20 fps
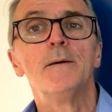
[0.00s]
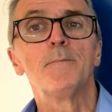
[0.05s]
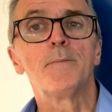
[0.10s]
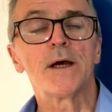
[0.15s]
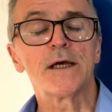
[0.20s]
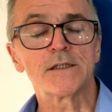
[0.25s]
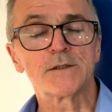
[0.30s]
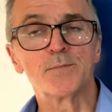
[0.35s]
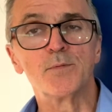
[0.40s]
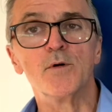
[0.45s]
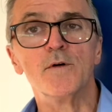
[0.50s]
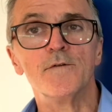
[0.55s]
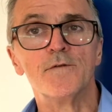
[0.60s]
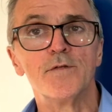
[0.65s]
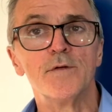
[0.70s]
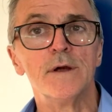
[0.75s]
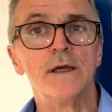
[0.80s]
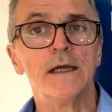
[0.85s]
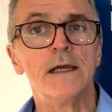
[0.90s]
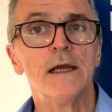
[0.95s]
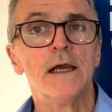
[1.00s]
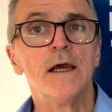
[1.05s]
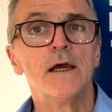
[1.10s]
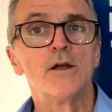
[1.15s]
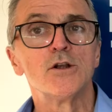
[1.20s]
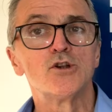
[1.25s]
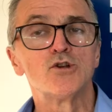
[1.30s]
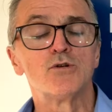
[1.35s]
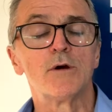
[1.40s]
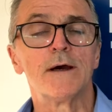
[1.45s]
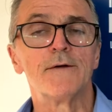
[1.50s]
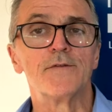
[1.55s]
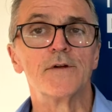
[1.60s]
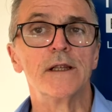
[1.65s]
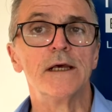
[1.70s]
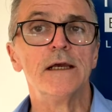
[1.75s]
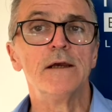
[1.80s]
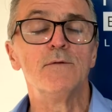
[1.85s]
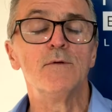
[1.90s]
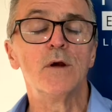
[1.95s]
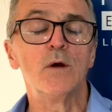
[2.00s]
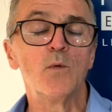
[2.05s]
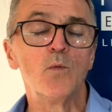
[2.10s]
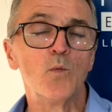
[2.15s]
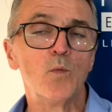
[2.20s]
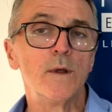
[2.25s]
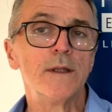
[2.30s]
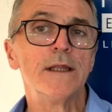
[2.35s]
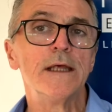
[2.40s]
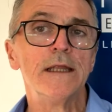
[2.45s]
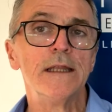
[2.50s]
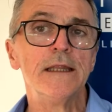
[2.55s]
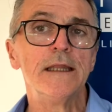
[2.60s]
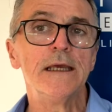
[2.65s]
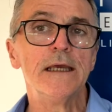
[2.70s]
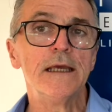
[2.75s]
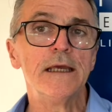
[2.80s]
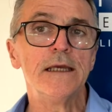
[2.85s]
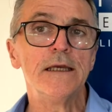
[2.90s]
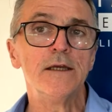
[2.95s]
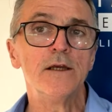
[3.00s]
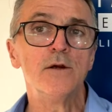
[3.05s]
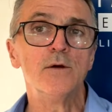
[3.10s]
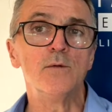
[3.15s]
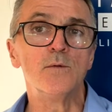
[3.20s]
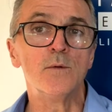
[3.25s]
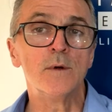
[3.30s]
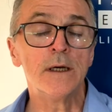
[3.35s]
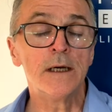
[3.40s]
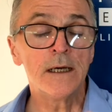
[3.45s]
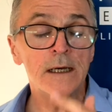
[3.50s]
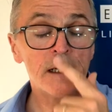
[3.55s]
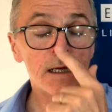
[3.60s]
passport-free travel area within the EU.